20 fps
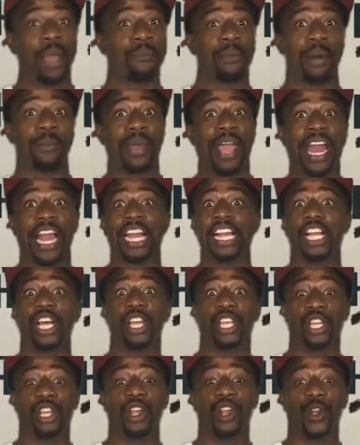My bad, I
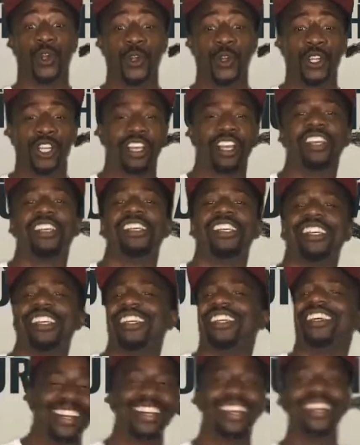love you, girl.
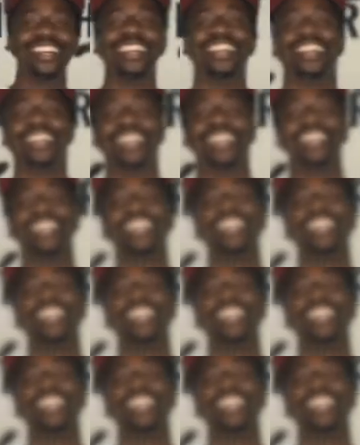We caught you with